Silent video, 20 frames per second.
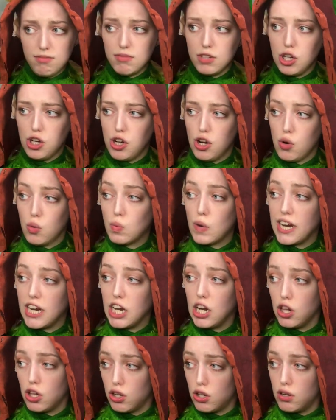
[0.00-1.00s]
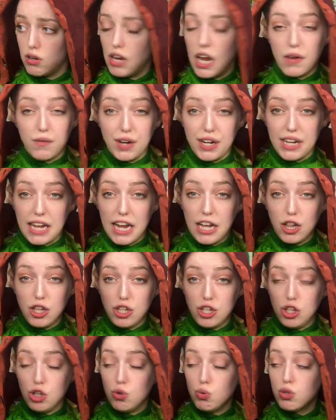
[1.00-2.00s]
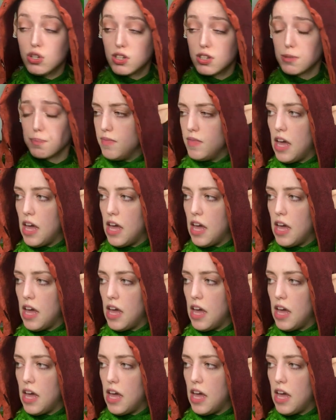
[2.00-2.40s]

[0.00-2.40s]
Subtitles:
you know, regular everyday use.